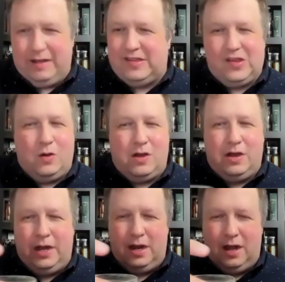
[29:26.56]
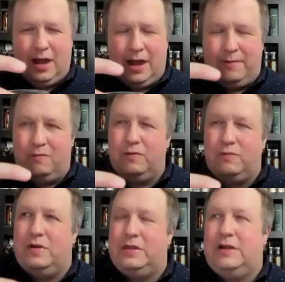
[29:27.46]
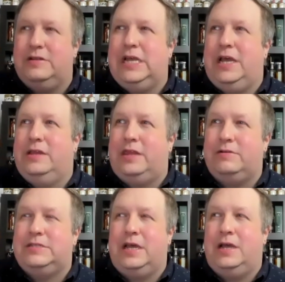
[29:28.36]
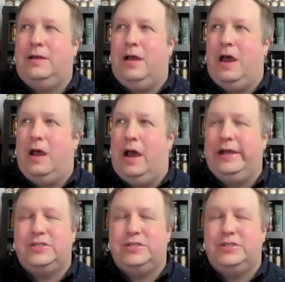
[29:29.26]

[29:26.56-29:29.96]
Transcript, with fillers: it's so good. There's the ice